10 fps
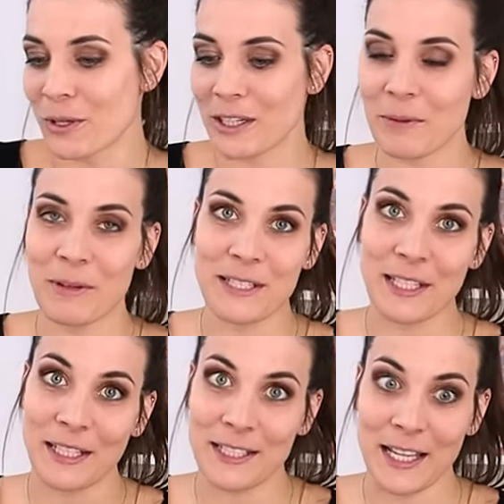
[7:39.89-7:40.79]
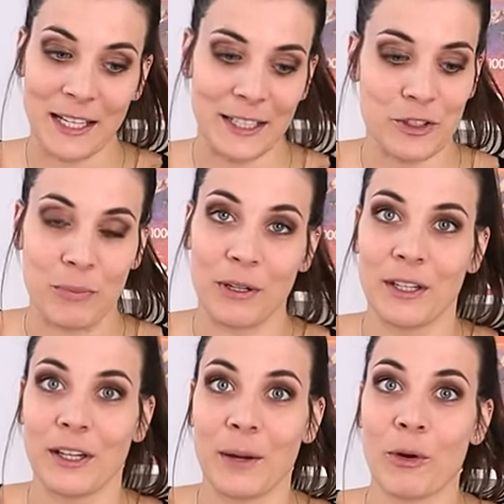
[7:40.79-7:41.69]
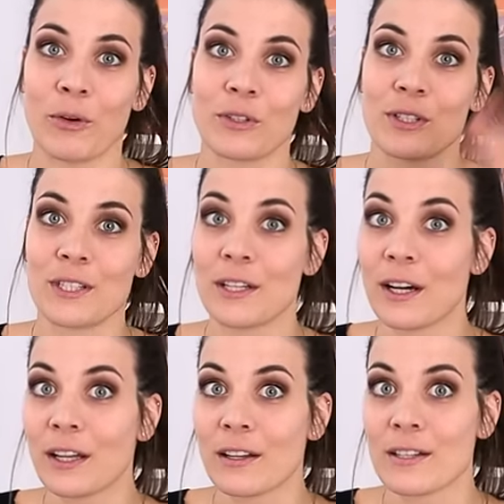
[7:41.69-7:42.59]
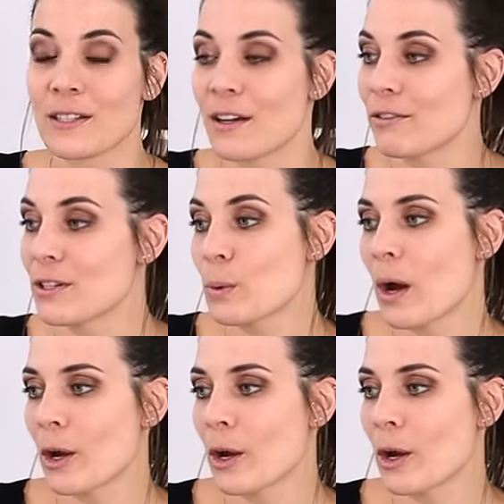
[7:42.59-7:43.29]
and they basically sent it to me amongst other stuff as well.